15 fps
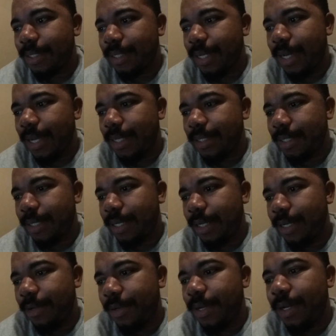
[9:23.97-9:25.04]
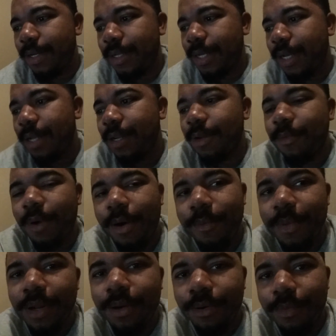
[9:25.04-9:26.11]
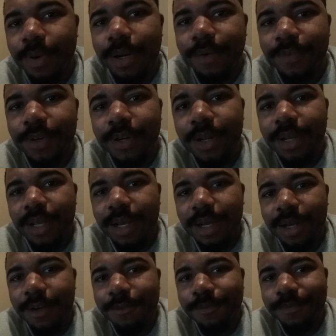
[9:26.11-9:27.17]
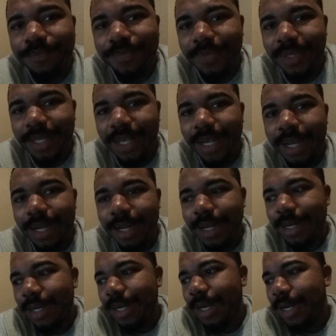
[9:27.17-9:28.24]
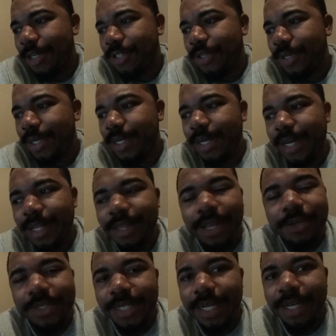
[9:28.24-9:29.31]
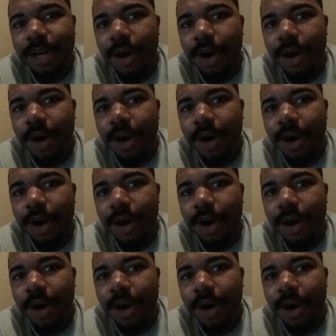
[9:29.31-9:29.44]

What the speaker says: guy's name? Lamar Miller or whatever. He had 113